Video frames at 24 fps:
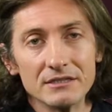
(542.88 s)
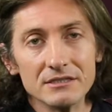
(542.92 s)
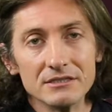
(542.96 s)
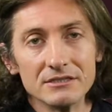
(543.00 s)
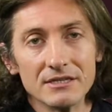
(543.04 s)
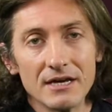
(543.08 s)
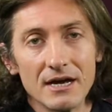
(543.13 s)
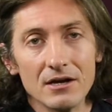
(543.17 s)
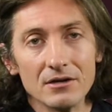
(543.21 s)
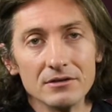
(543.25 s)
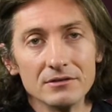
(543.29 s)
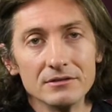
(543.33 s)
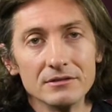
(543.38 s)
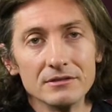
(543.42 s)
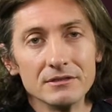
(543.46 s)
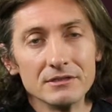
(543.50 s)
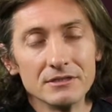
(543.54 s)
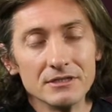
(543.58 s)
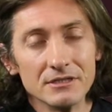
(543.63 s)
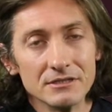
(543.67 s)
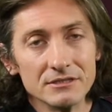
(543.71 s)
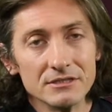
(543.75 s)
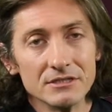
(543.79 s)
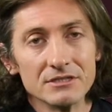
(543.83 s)
this out
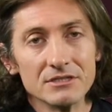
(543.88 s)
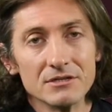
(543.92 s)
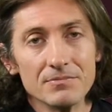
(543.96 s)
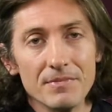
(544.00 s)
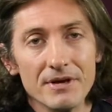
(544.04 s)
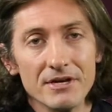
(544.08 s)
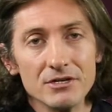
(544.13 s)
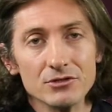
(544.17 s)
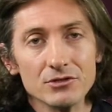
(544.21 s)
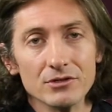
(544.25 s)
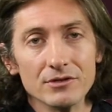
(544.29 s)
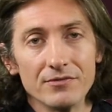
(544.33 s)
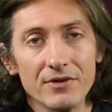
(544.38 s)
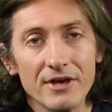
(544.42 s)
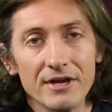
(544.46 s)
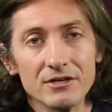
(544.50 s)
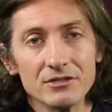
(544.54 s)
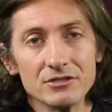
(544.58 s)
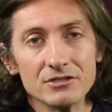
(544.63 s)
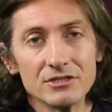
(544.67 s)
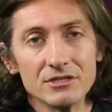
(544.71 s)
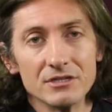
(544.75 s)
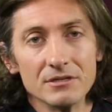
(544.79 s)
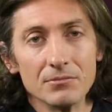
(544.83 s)
because it's a major
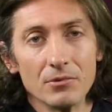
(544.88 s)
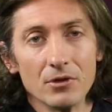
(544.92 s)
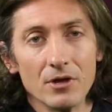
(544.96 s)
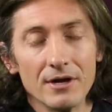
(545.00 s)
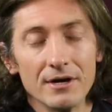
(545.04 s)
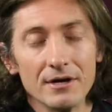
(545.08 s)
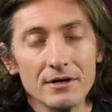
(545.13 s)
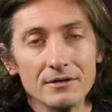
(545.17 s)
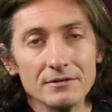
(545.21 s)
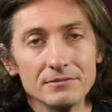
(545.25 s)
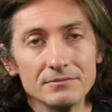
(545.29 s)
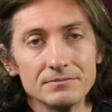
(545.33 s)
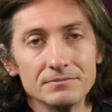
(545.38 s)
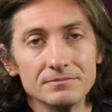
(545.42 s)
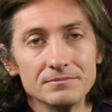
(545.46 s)
advantage to the player.